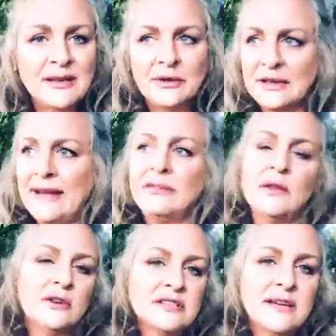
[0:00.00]
or level
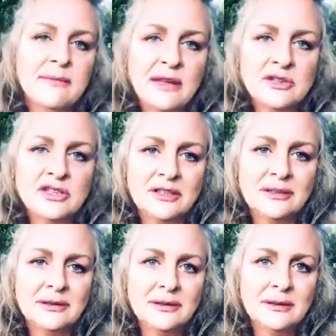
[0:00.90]
or dimension
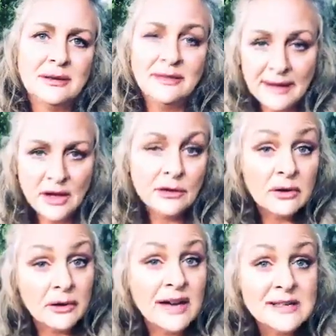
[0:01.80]
that you
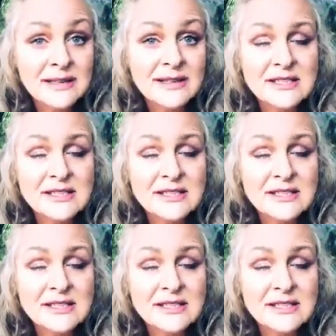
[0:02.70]
created it.